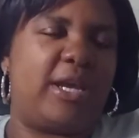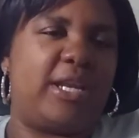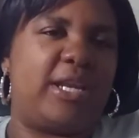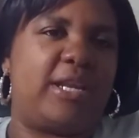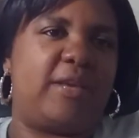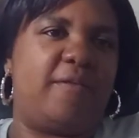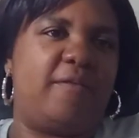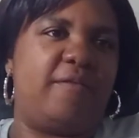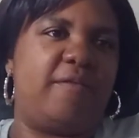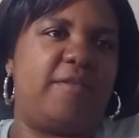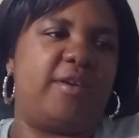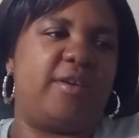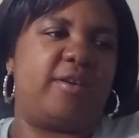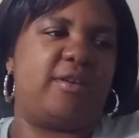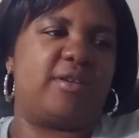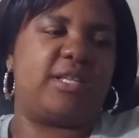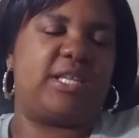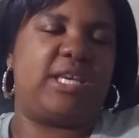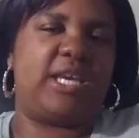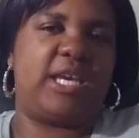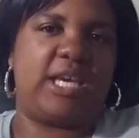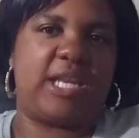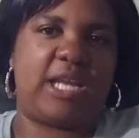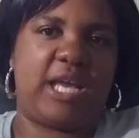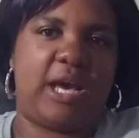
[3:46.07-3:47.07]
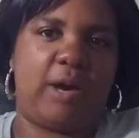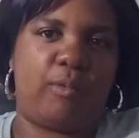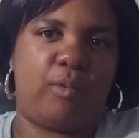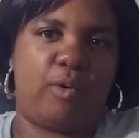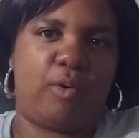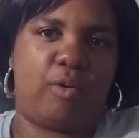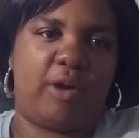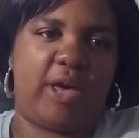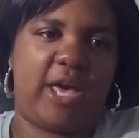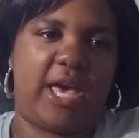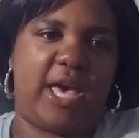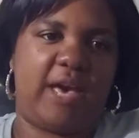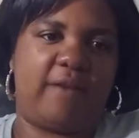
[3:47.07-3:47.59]
in fear, thinking I
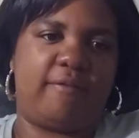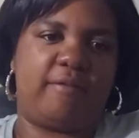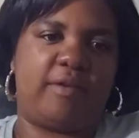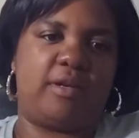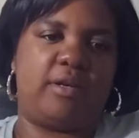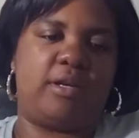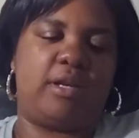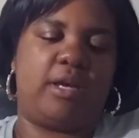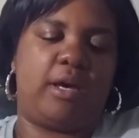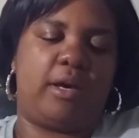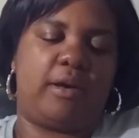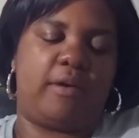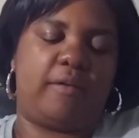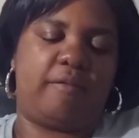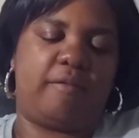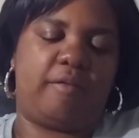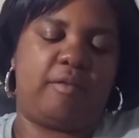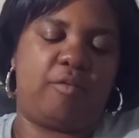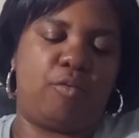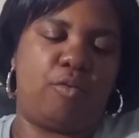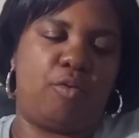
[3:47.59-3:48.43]
won't have enough,